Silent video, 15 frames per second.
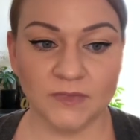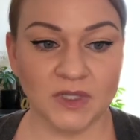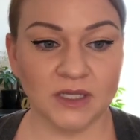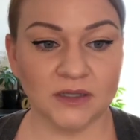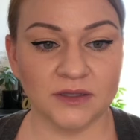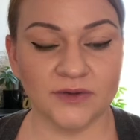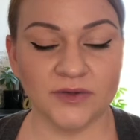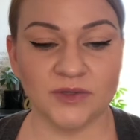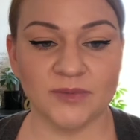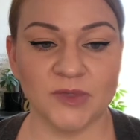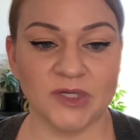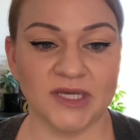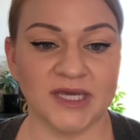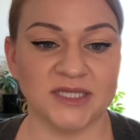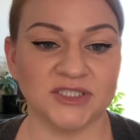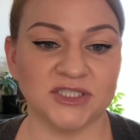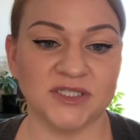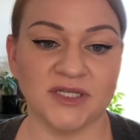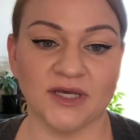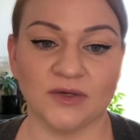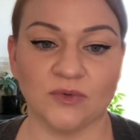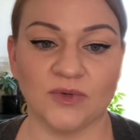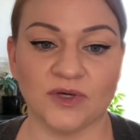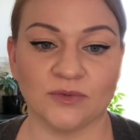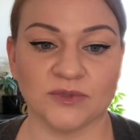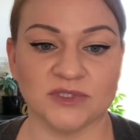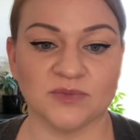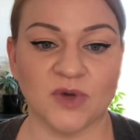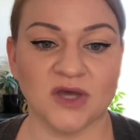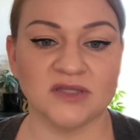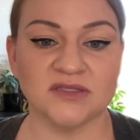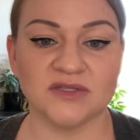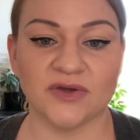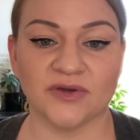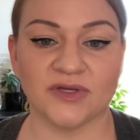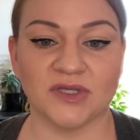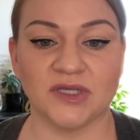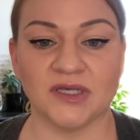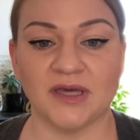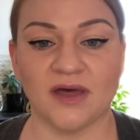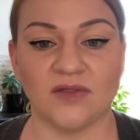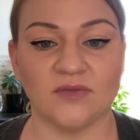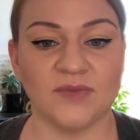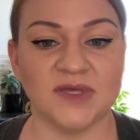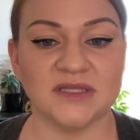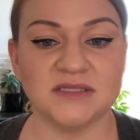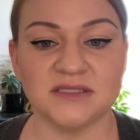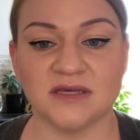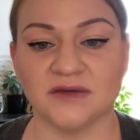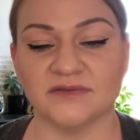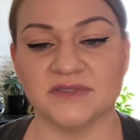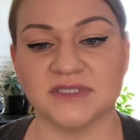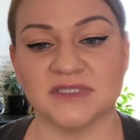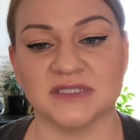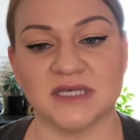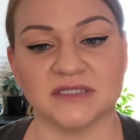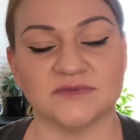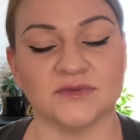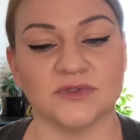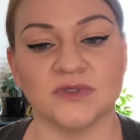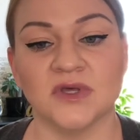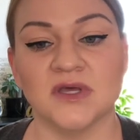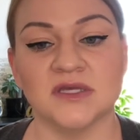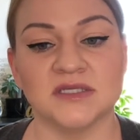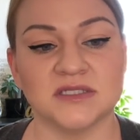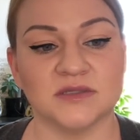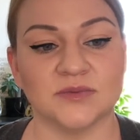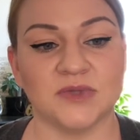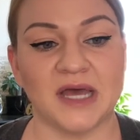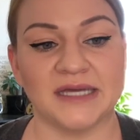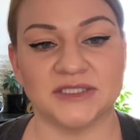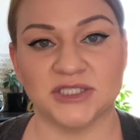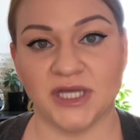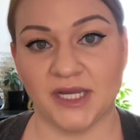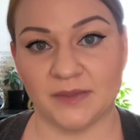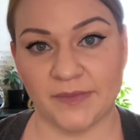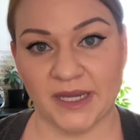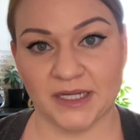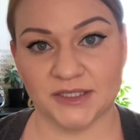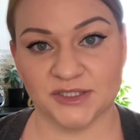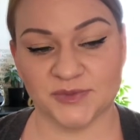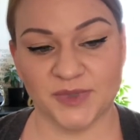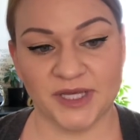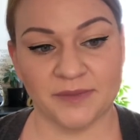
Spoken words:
Clear communication and quick response are key elements of successful supply chain management.